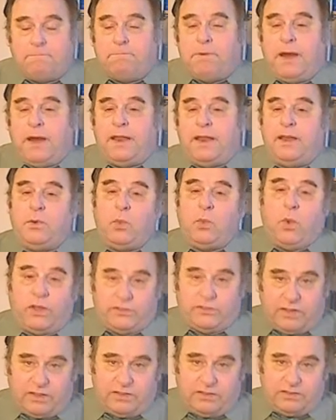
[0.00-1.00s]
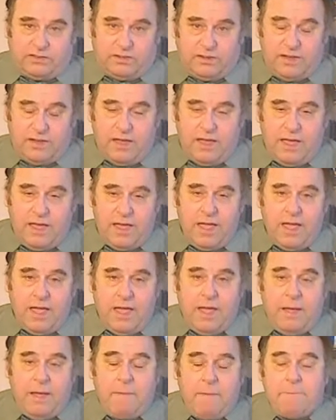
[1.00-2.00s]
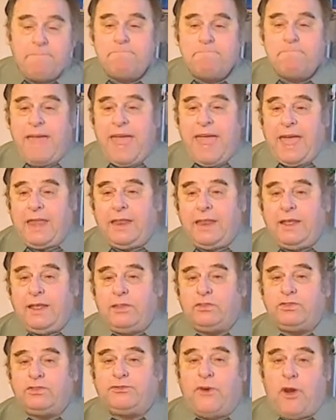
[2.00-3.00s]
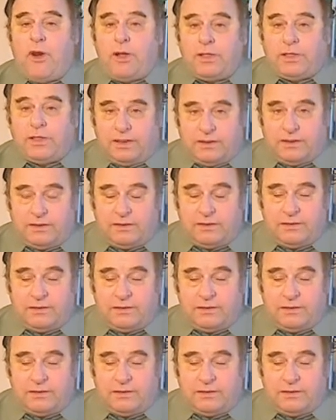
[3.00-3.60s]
But it wasn't. Man is fallen.